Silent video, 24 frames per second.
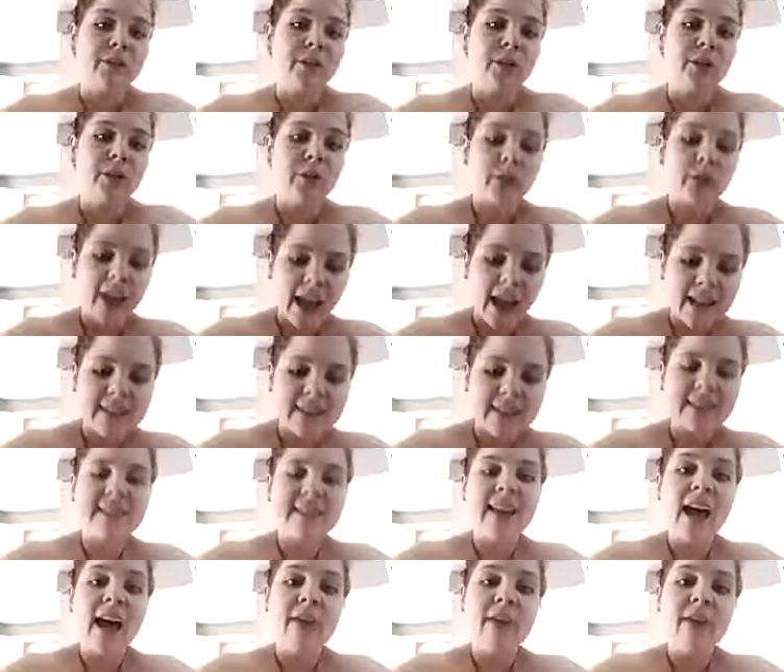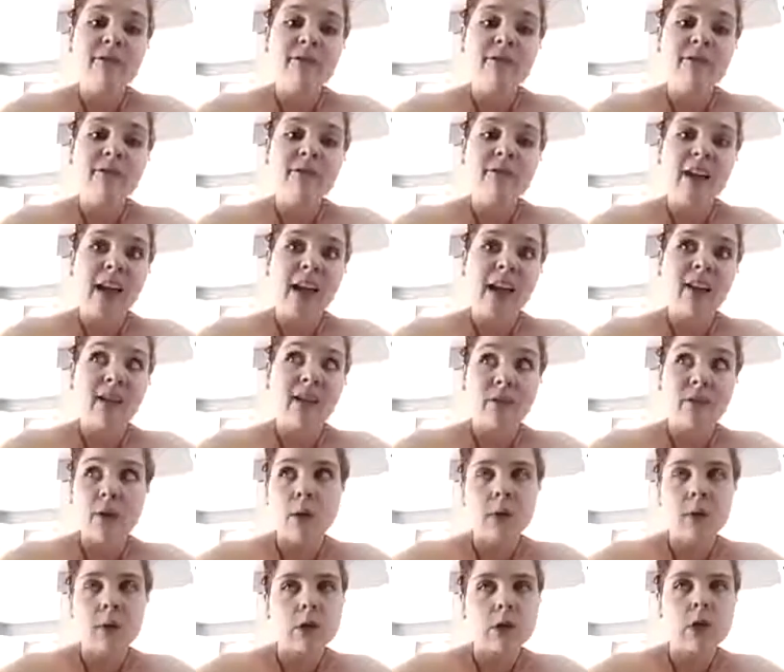you're getting stuff, and you
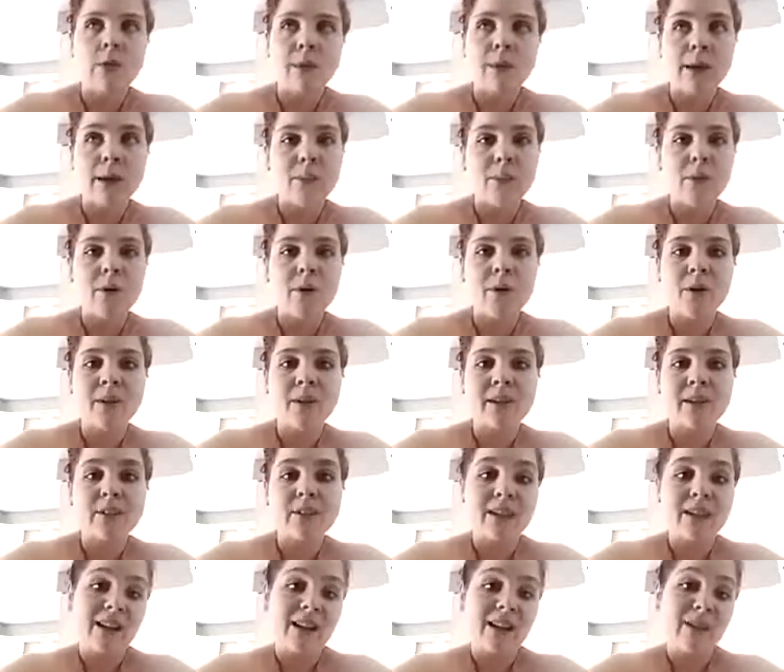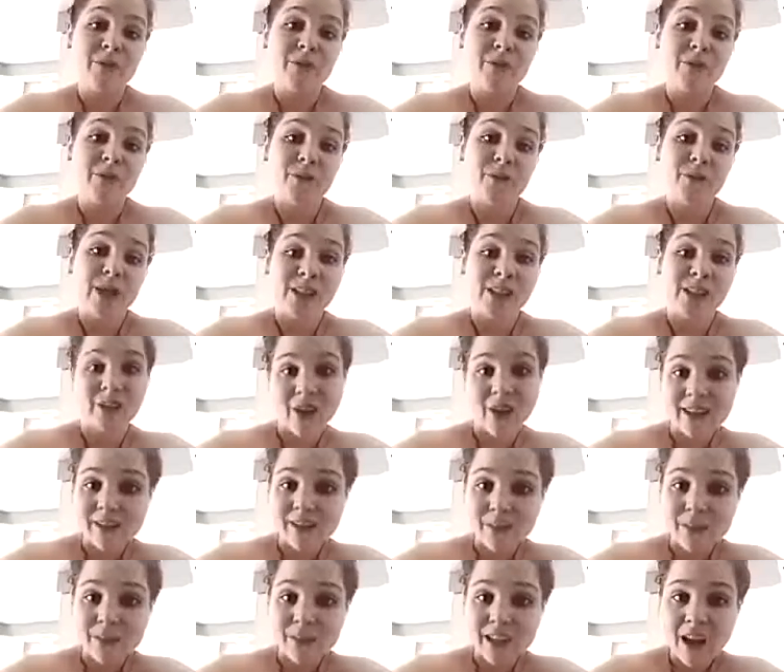helped 3 people, and you signed up for free, and you
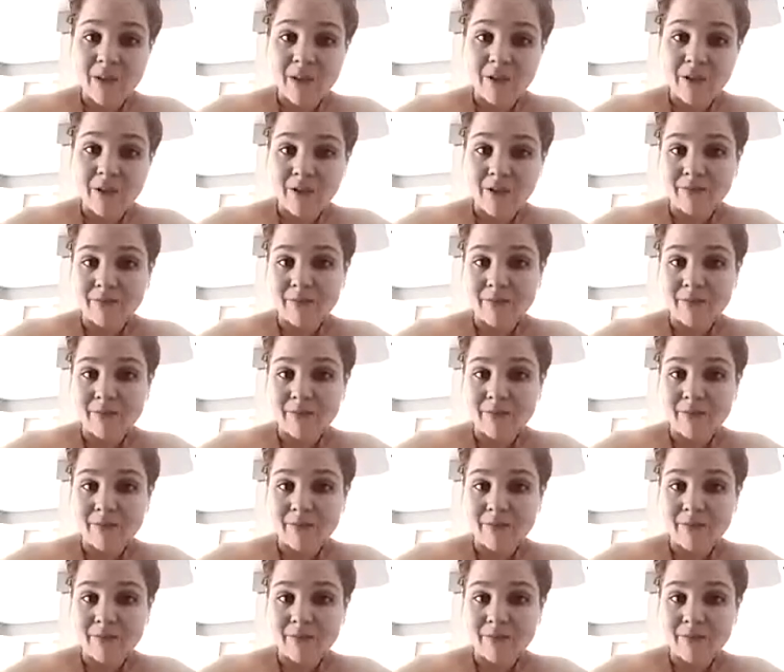got some stuff.